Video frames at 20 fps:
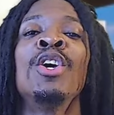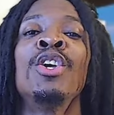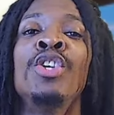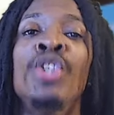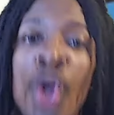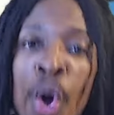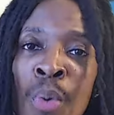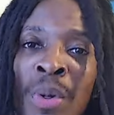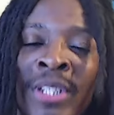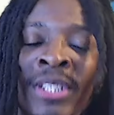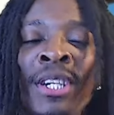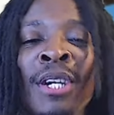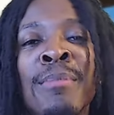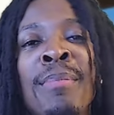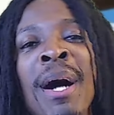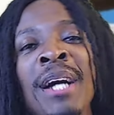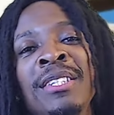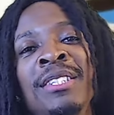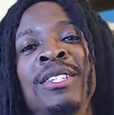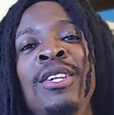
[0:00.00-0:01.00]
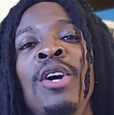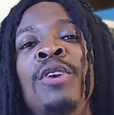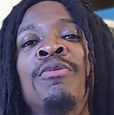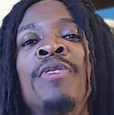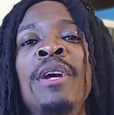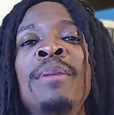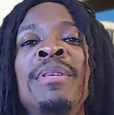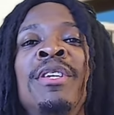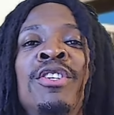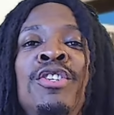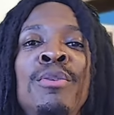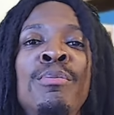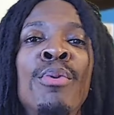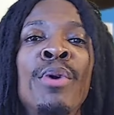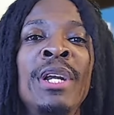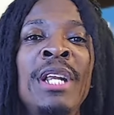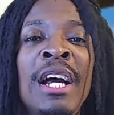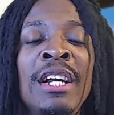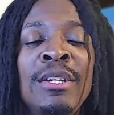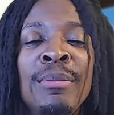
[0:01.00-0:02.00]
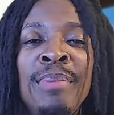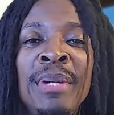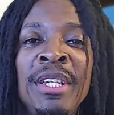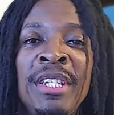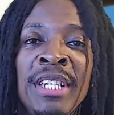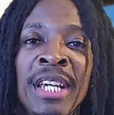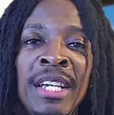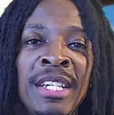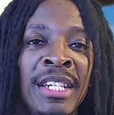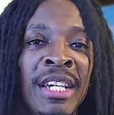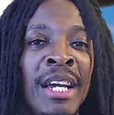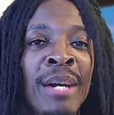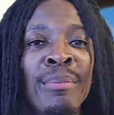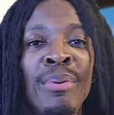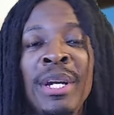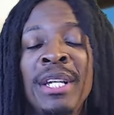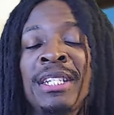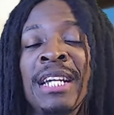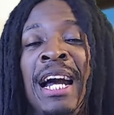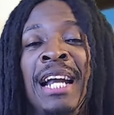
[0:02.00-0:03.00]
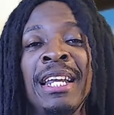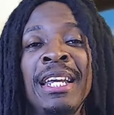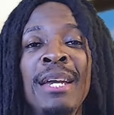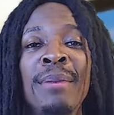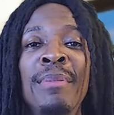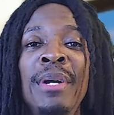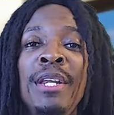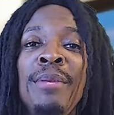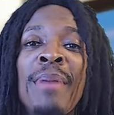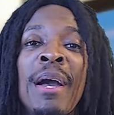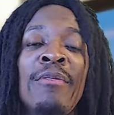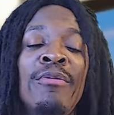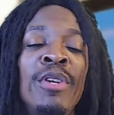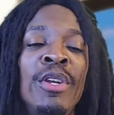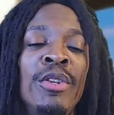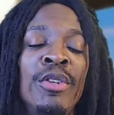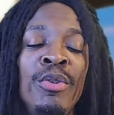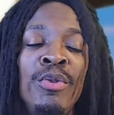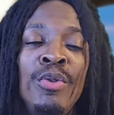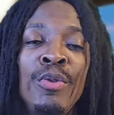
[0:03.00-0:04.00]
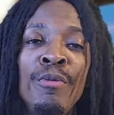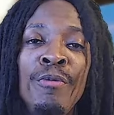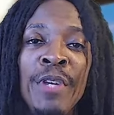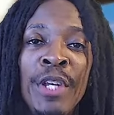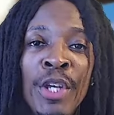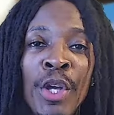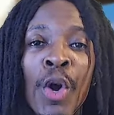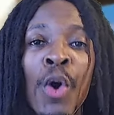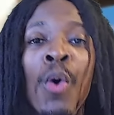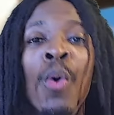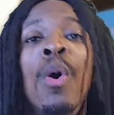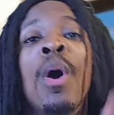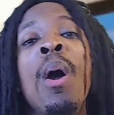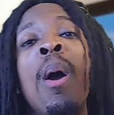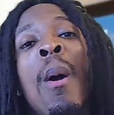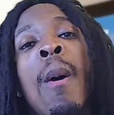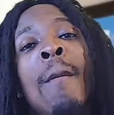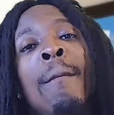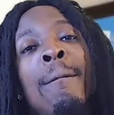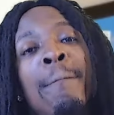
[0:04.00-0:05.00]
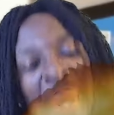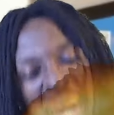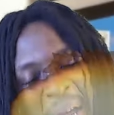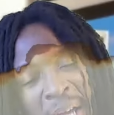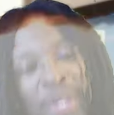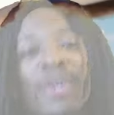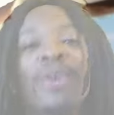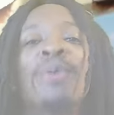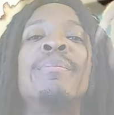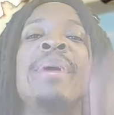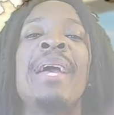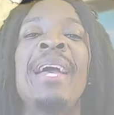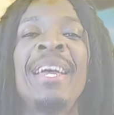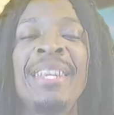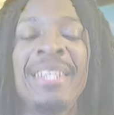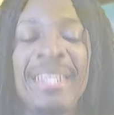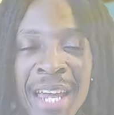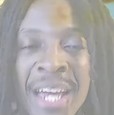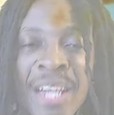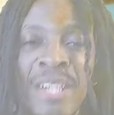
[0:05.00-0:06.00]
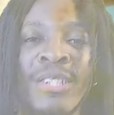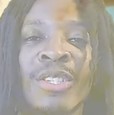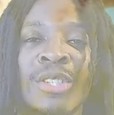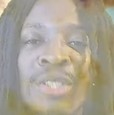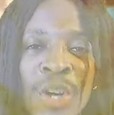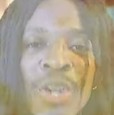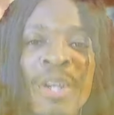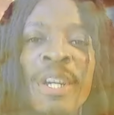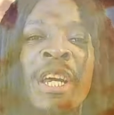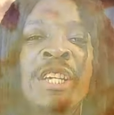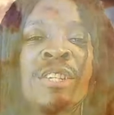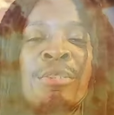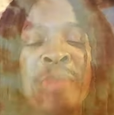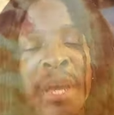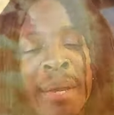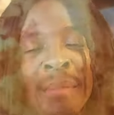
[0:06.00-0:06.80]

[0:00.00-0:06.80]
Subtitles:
Yo, what's good, Boxer Talk family? It's your boy, Dr. PGNG, and praise God to get money back for another YouTube video. Banger, man. Yes, sir. Yes, man.